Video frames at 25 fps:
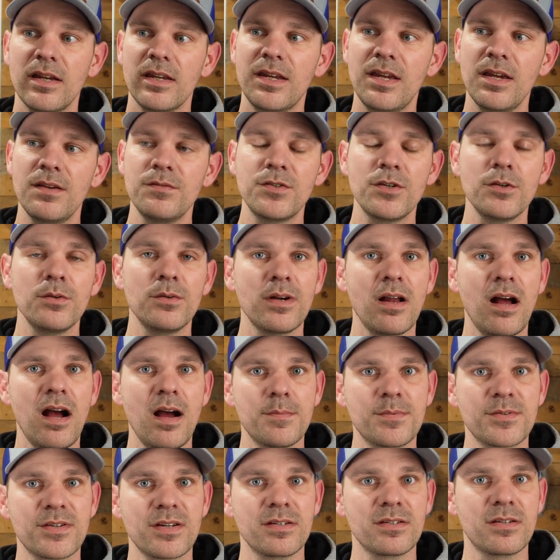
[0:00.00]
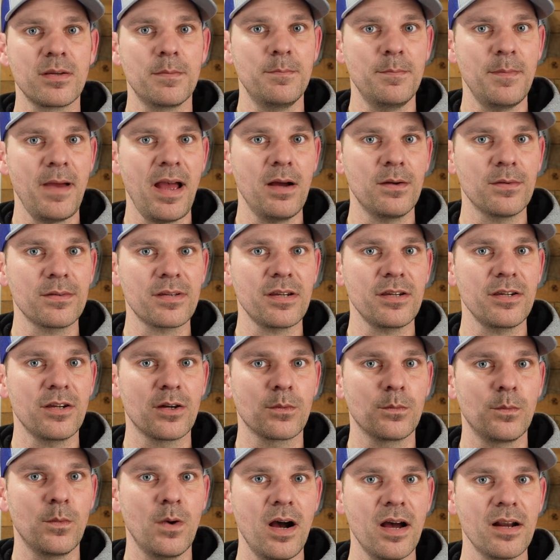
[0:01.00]
gives you an option to mount
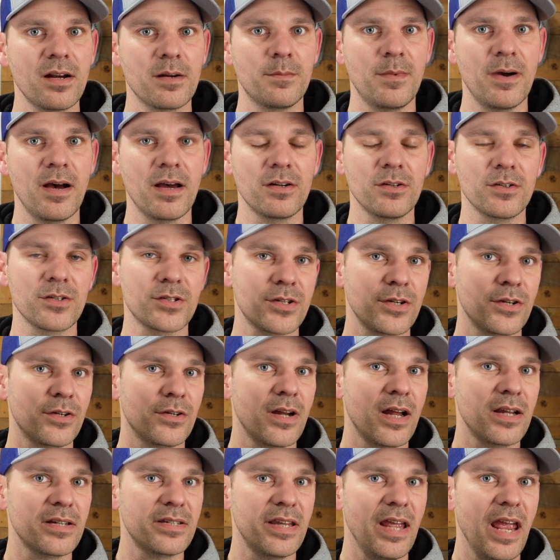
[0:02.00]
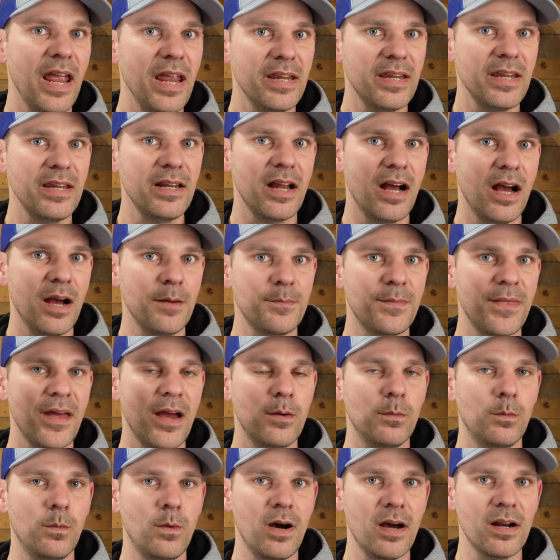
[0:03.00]
your water bottle so you're not taking up
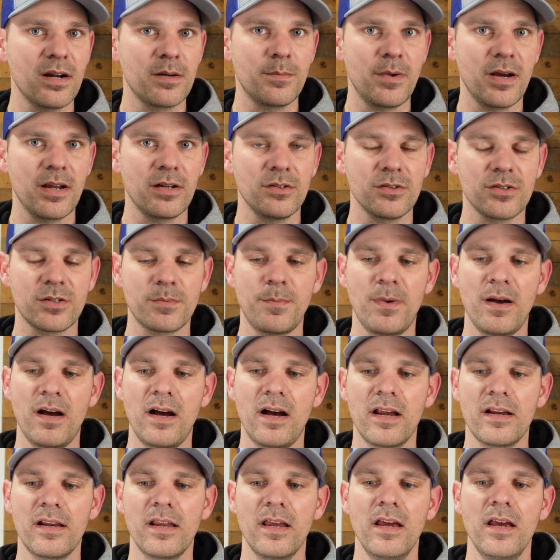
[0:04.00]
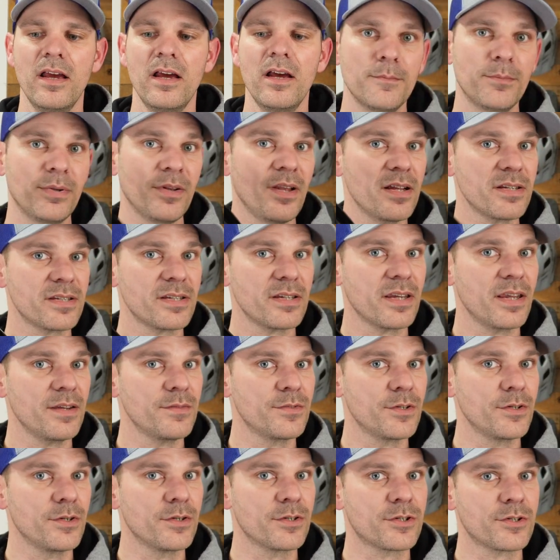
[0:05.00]
that water bottle spot. Plus it
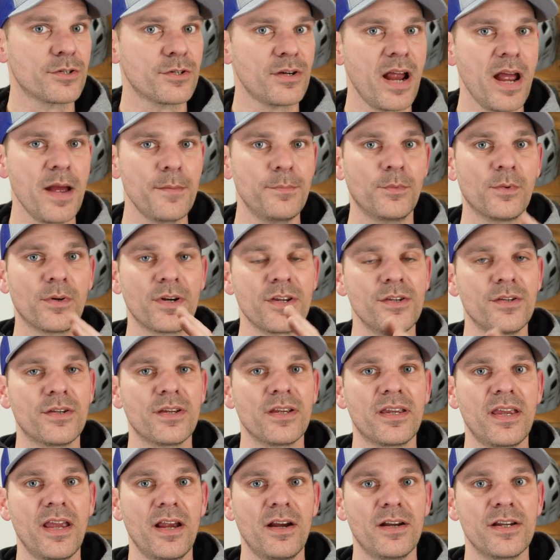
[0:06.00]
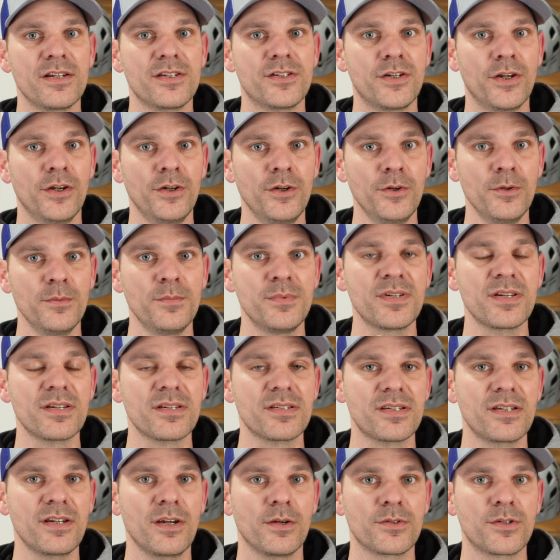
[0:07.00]
gives you a strap where you can carry tubes,
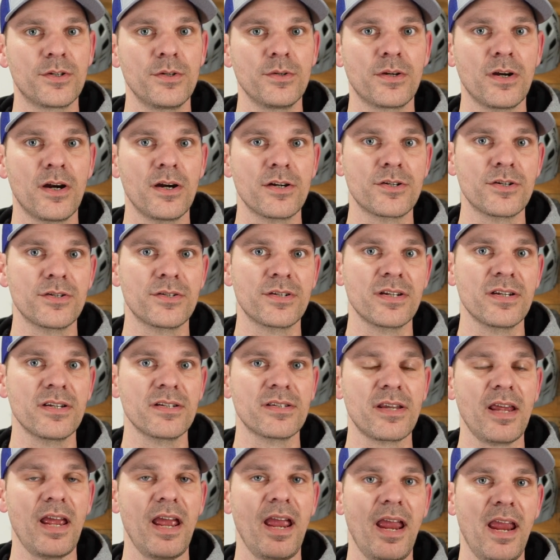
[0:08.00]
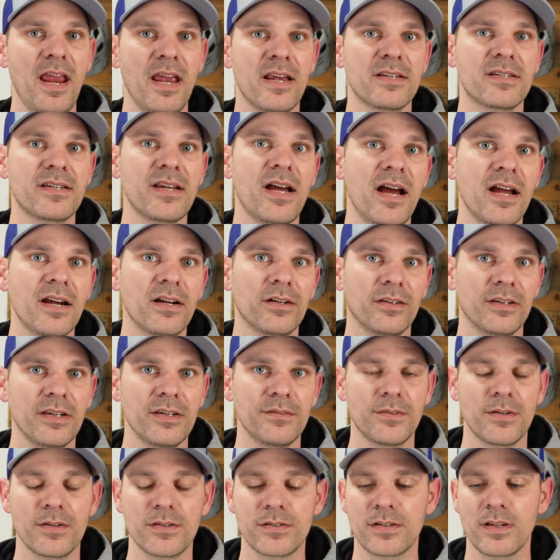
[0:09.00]
CO2 cartridges, and tire
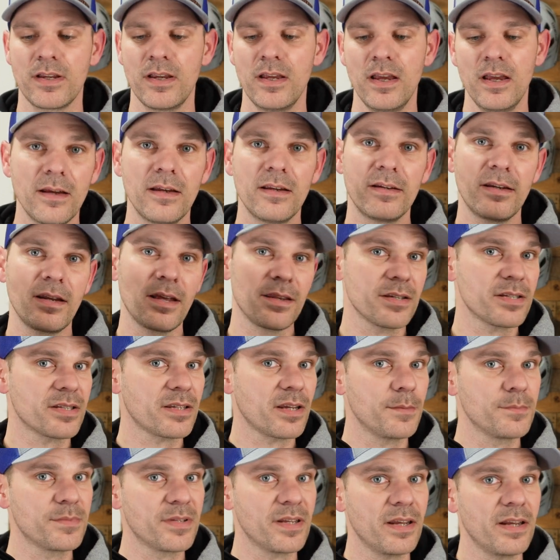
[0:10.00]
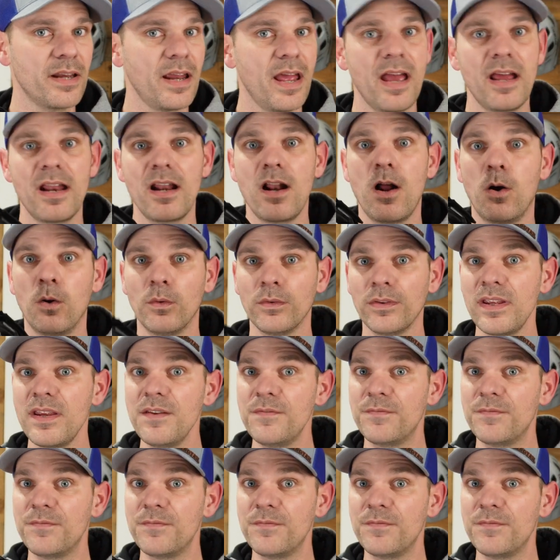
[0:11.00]
levers. Now this comes in at only